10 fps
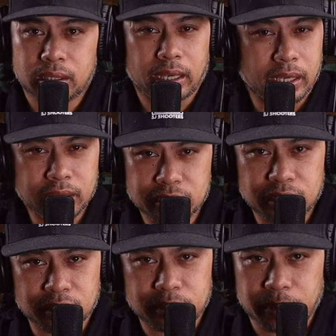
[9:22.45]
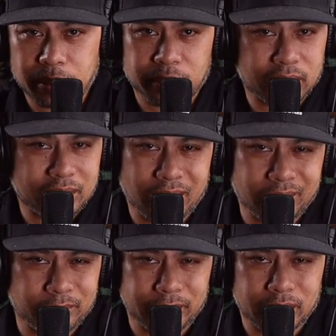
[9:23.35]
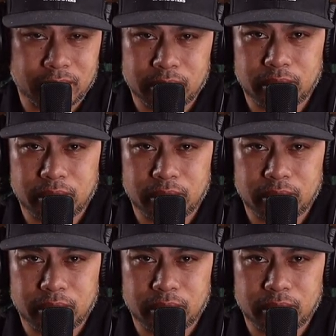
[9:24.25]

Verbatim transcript: Like I could still speak, but it sounded weird.